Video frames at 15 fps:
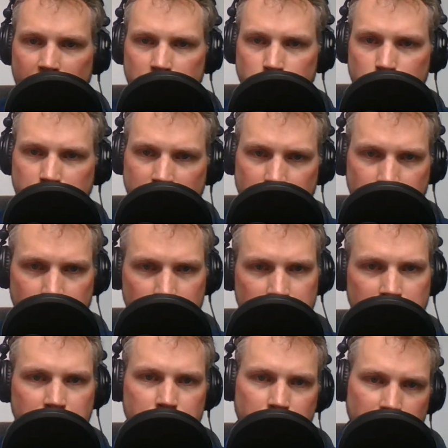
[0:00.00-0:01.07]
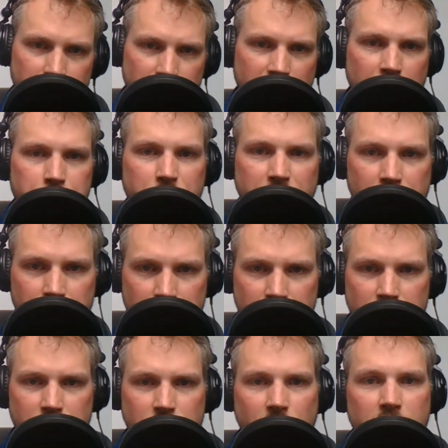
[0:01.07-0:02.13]
as we'd been searching through this and I'd begun
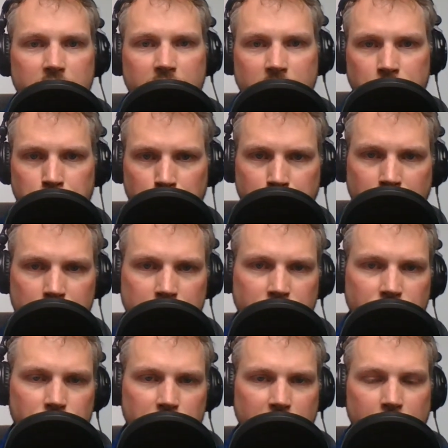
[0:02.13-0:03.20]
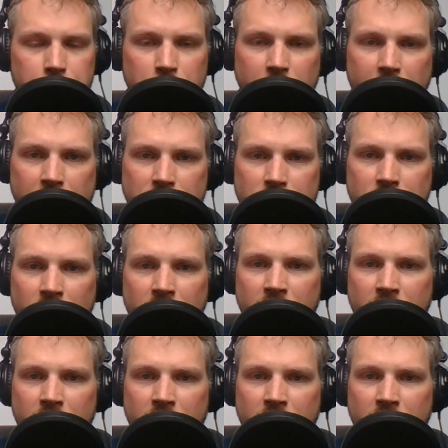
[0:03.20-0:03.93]
studying and preparing for the MCATs